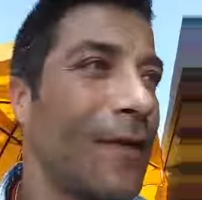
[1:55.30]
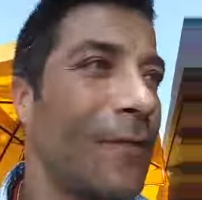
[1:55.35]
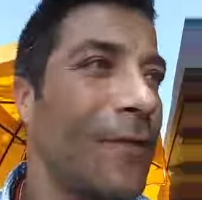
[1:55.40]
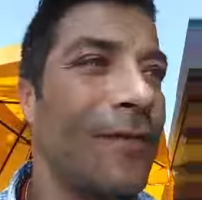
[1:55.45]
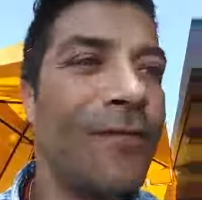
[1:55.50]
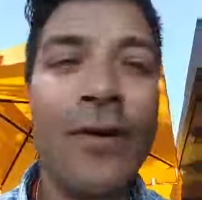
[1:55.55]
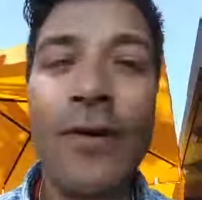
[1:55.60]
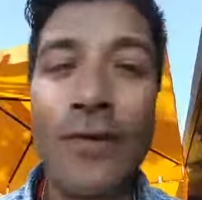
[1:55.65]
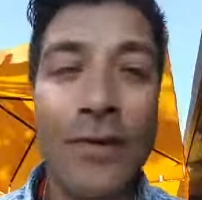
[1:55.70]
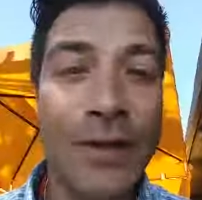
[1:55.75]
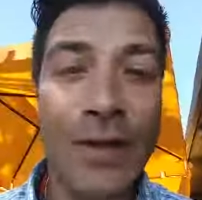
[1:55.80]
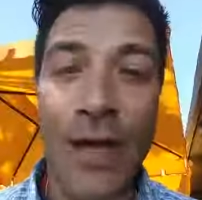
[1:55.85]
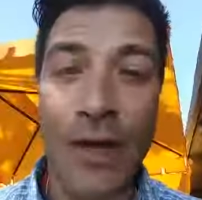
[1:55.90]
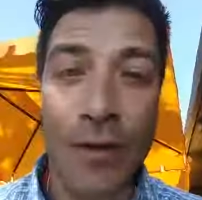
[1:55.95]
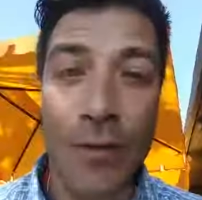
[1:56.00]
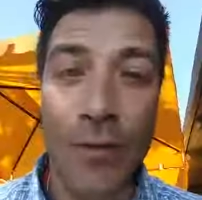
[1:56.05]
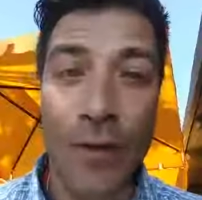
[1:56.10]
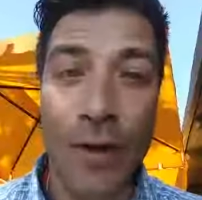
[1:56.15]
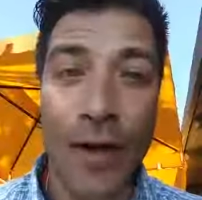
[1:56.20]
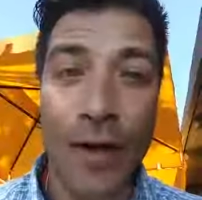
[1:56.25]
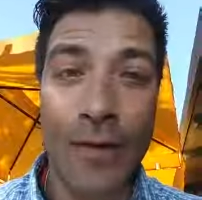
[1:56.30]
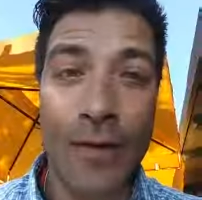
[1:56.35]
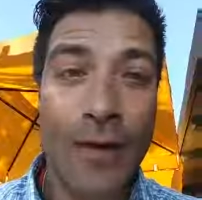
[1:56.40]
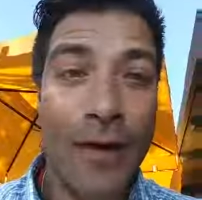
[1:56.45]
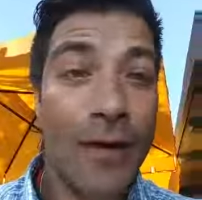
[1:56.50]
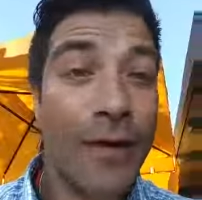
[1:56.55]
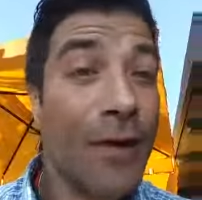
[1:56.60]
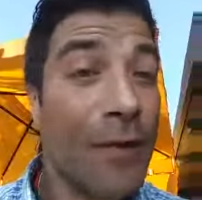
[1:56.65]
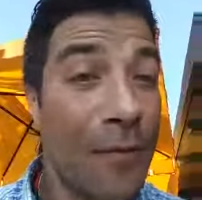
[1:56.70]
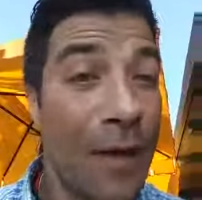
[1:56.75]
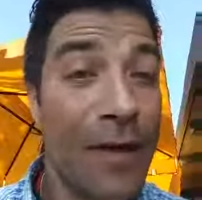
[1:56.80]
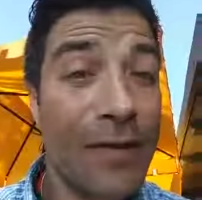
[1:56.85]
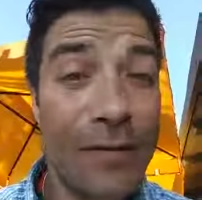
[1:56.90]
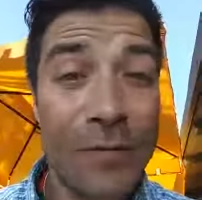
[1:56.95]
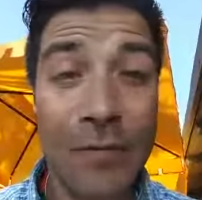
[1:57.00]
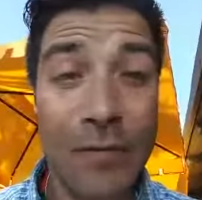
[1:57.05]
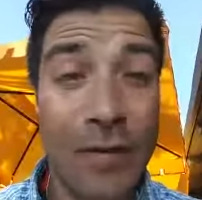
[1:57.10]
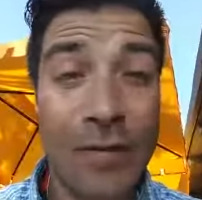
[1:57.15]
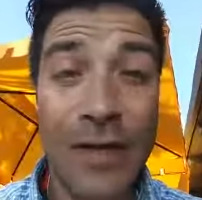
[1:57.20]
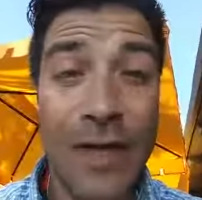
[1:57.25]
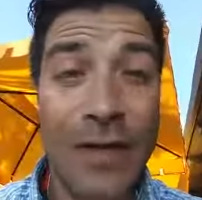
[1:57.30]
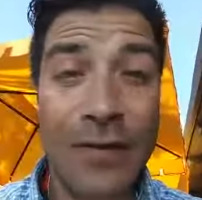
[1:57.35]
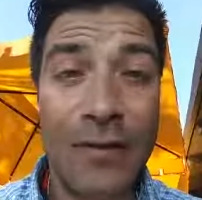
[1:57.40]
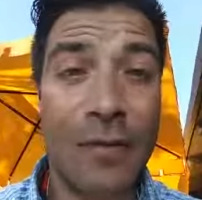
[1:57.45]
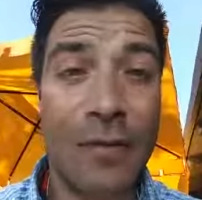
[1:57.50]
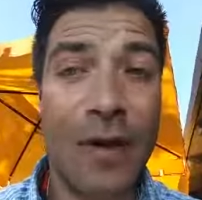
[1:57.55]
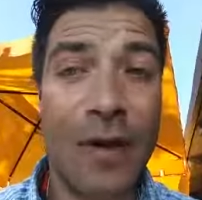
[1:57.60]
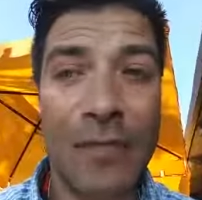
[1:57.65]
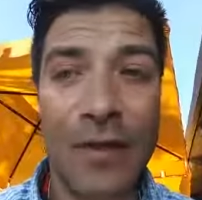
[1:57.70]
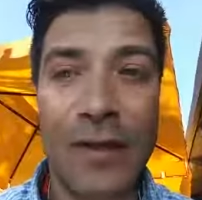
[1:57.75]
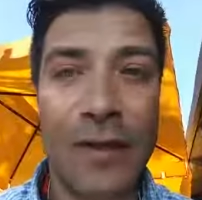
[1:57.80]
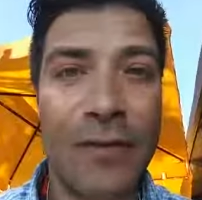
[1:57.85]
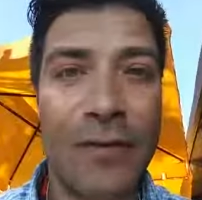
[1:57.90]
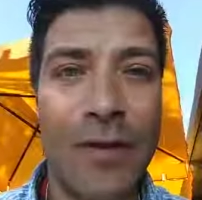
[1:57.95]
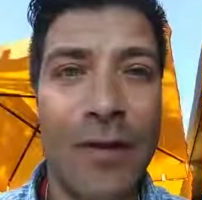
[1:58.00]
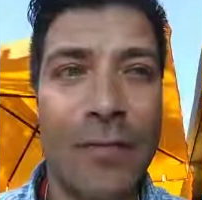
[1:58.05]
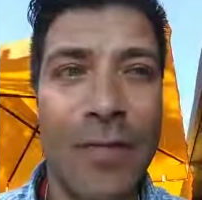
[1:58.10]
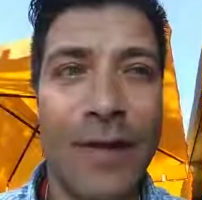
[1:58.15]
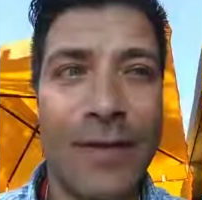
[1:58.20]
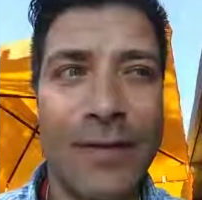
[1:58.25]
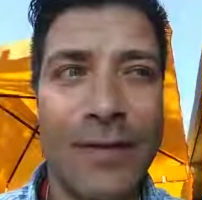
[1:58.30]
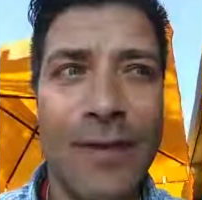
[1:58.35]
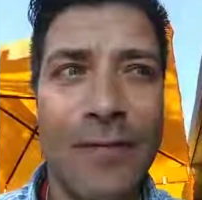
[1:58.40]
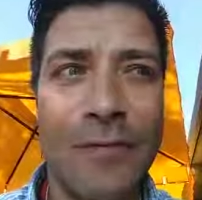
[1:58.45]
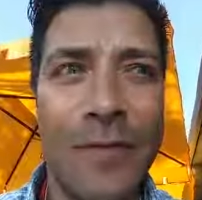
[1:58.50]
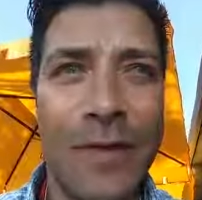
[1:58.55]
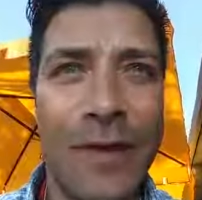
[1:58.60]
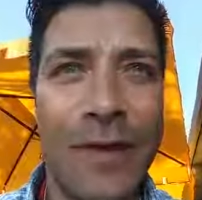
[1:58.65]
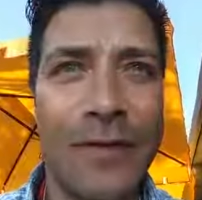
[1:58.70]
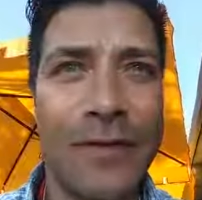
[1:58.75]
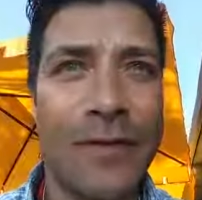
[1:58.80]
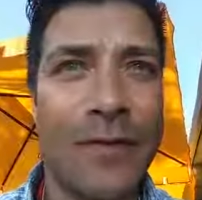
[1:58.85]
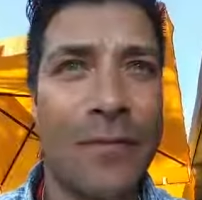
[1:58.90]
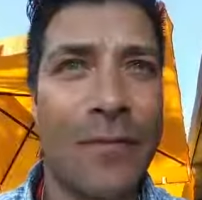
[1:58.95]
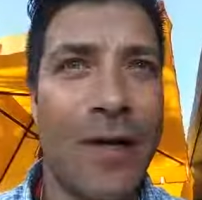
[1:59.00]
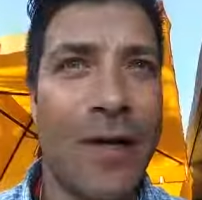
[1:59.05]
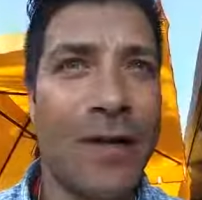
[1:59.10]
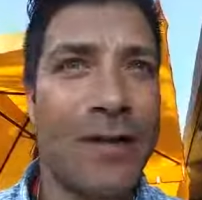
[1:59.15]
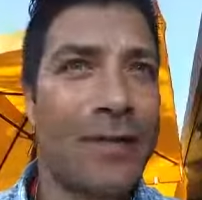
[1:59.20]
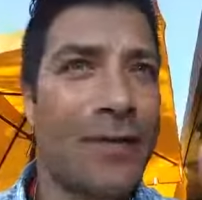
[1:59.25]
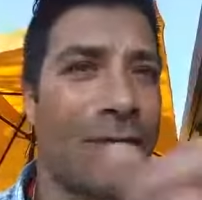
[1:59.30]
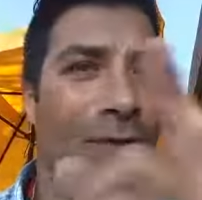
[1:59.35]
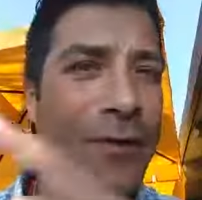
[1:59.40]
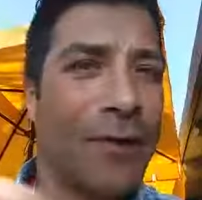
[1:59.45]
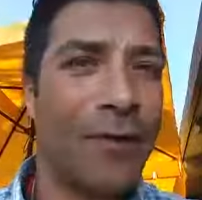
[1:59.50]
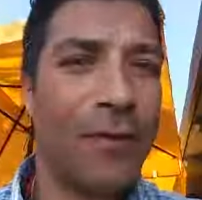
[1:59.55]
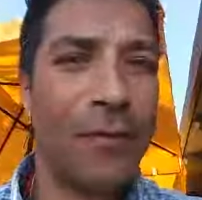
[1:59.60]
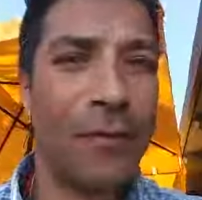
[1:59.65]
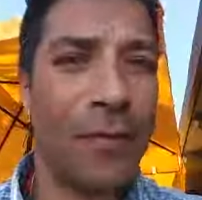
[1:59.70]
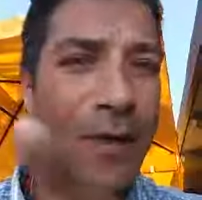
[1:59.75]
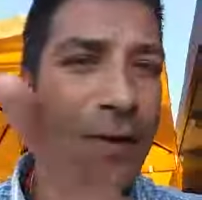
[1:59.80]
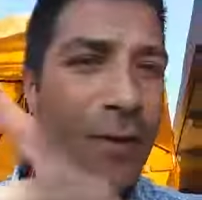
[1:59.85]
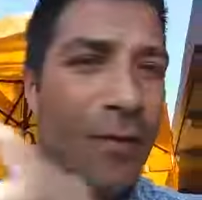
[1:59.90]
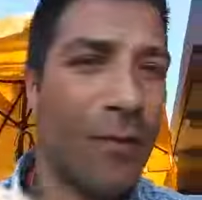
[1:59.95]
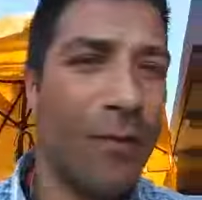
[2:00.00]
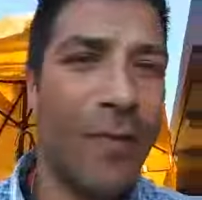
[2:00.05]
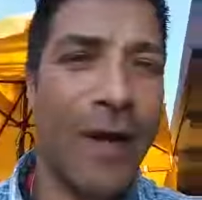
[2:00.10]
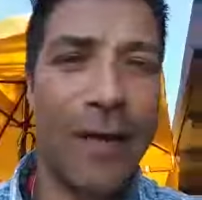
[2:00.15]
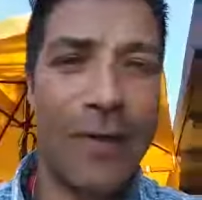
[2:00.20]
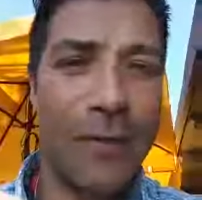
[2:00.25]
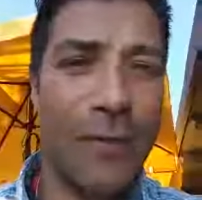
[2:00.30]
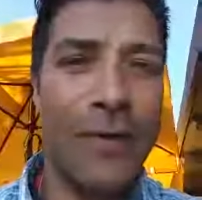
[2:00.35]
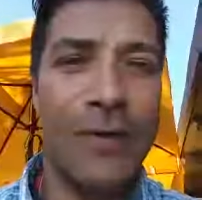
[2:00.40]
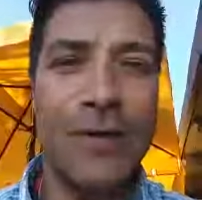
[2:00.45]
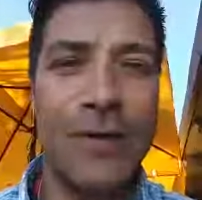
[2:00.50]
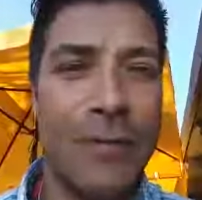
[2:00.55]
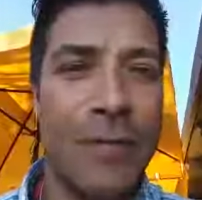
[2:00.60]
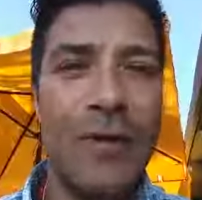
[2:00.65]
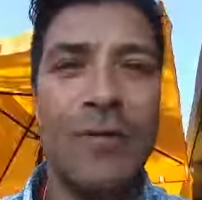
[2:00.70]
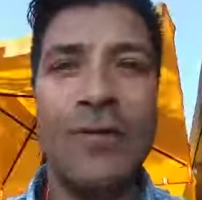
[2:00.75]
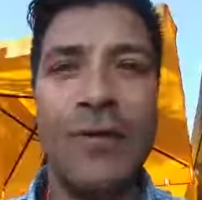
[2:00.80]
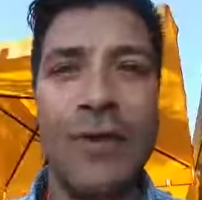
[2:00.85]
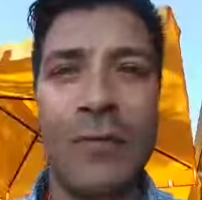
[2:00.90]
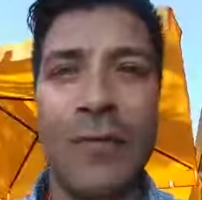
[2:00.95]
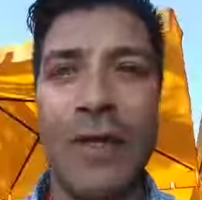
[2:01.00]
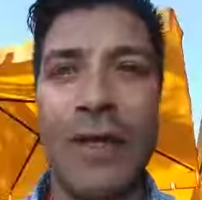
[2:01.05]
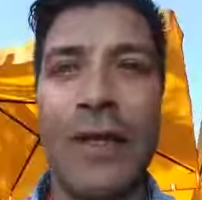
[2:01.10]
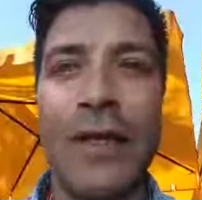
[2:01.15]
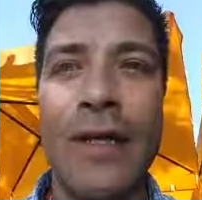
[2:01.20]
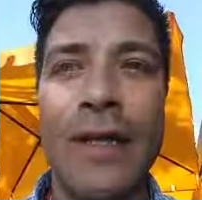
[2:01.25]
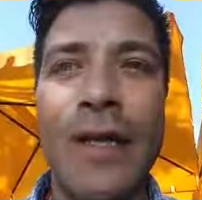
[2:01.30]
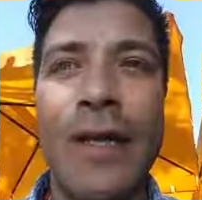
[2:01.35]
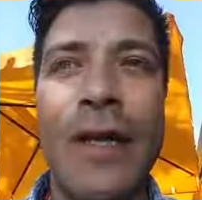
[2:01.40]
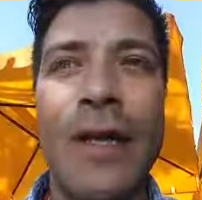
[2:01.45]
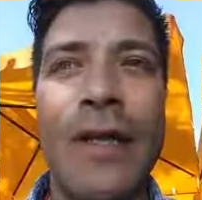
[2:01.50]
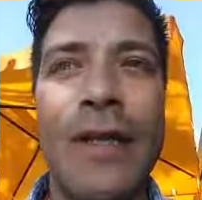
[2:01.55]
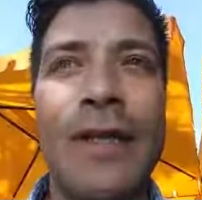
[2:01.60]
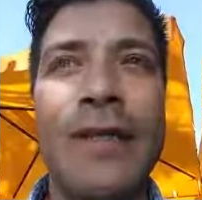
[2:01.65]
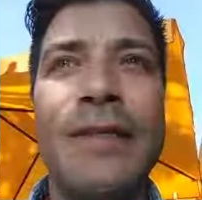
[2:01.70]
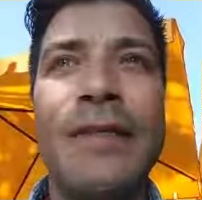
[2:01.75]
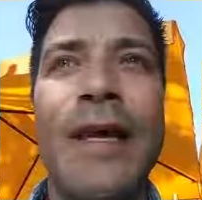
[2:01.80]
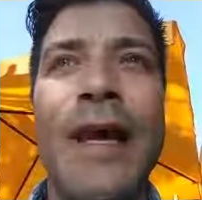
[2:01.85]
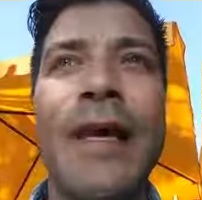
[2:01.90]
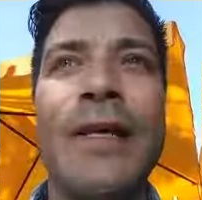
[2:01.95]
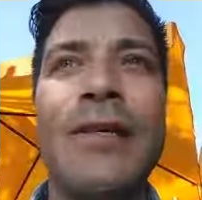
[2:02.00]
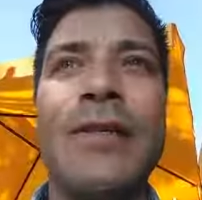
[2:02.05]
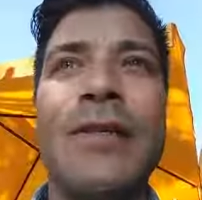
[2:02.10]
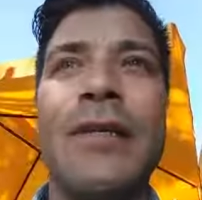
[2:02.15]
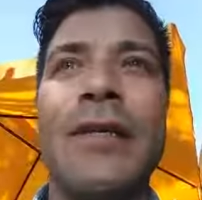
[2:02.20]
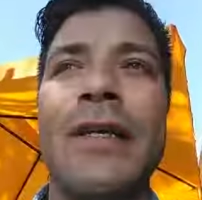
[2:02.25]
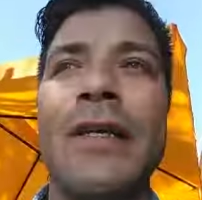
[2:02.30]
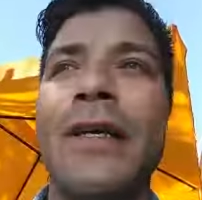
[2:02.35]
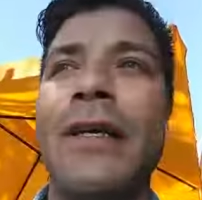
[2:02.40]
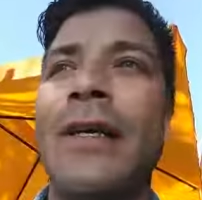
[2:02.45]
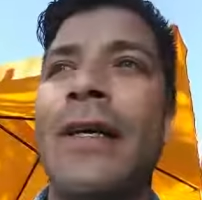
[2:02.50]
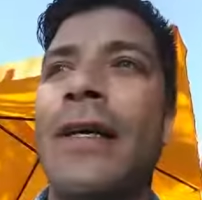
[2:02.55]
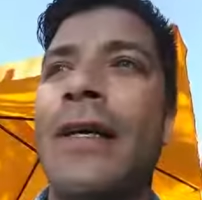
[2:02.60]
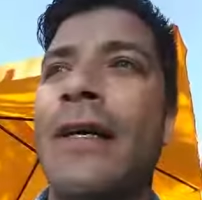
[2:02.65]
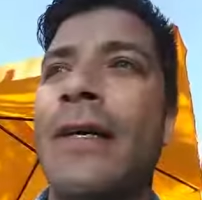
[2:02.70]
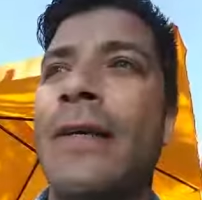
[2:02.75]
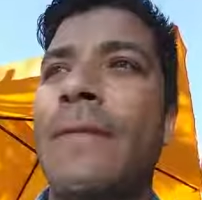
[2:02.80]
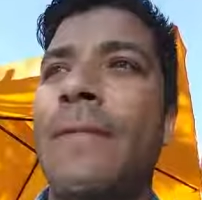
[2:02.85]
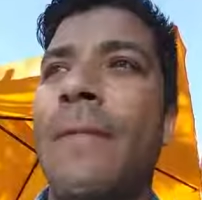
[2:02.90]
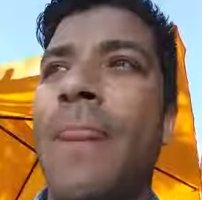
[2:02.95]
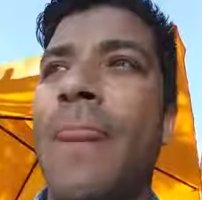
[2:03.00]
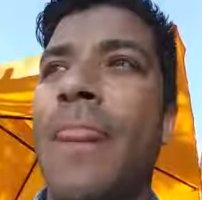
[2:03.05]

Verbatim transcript: whatever else you got going on could potentially probably clear up by itself because your body's going to be going back to where it's supposed to be. This actually, uh,